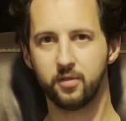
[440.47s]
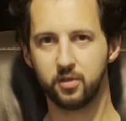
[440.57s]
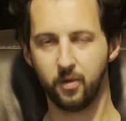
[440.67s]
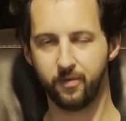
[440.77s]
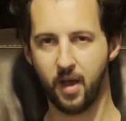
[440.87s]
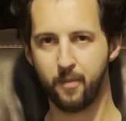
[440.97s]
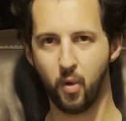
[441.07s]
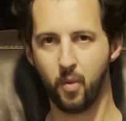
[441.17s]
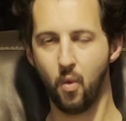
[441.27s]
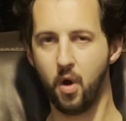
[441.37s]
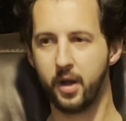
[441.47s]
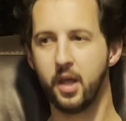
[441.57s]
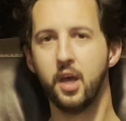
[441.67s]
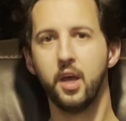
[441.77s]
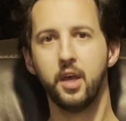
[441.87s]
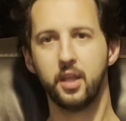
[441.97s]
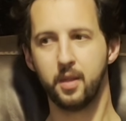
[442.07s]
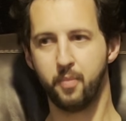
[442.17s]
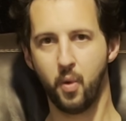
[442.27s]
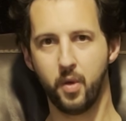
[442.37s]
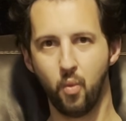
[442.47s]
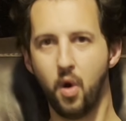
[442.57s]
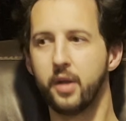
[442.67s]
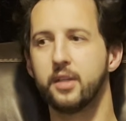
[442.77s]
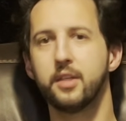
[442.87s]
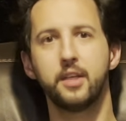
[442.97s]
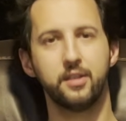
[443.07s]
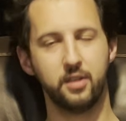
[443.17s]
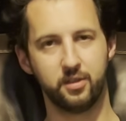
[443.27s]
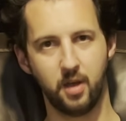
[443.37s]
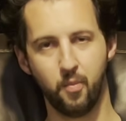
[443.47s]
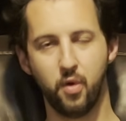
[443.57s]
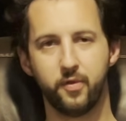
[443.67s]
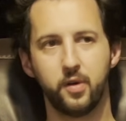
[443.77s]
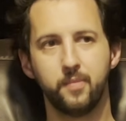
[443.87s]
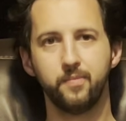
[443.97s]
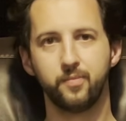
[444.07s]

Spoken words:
So 5.1, the point one is the subwoofer.